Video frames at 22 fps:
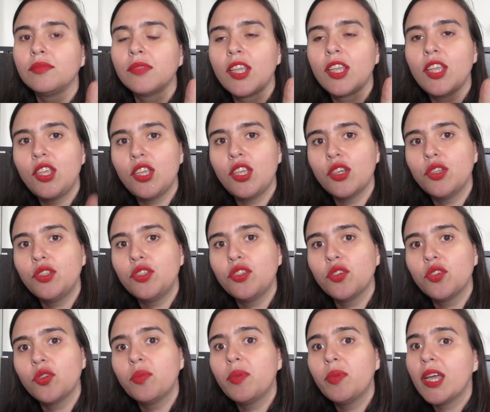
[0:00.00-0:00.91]

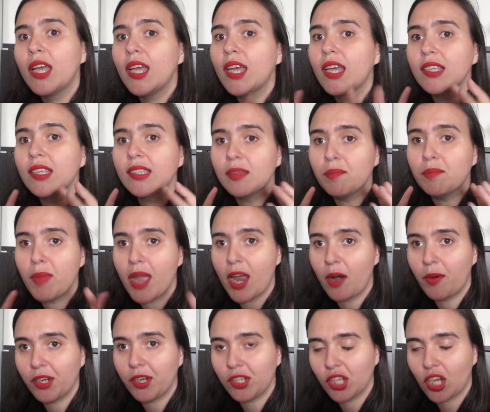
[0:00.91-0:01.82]
YouTube is a
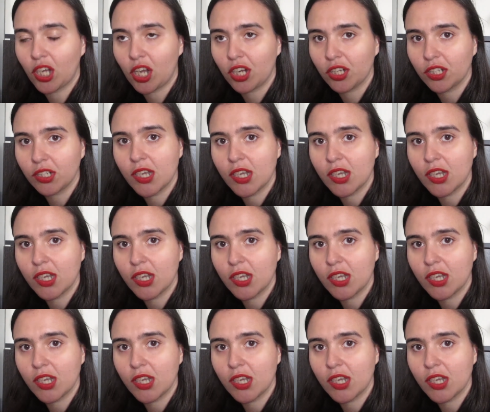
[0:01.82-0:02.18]
marathon.